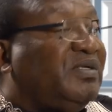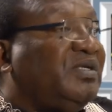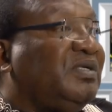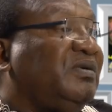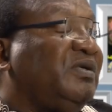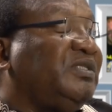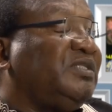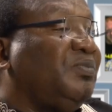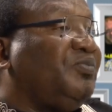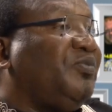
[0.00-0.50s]

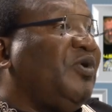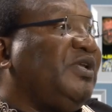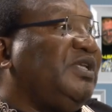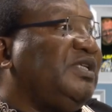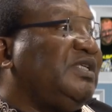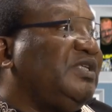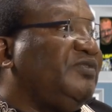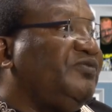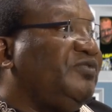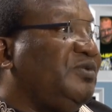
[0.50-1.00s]
I was
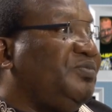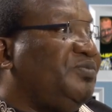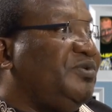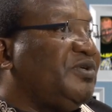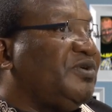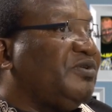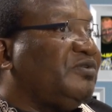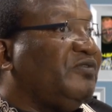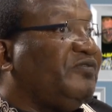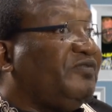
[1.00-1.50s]
appointed for a
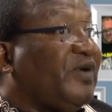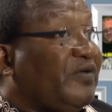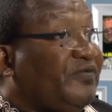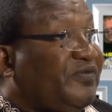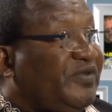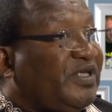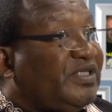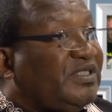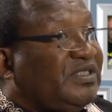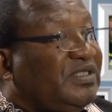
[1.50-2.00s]
period of
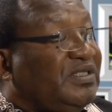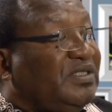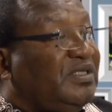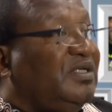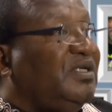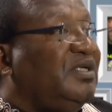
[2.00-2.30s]
5 years,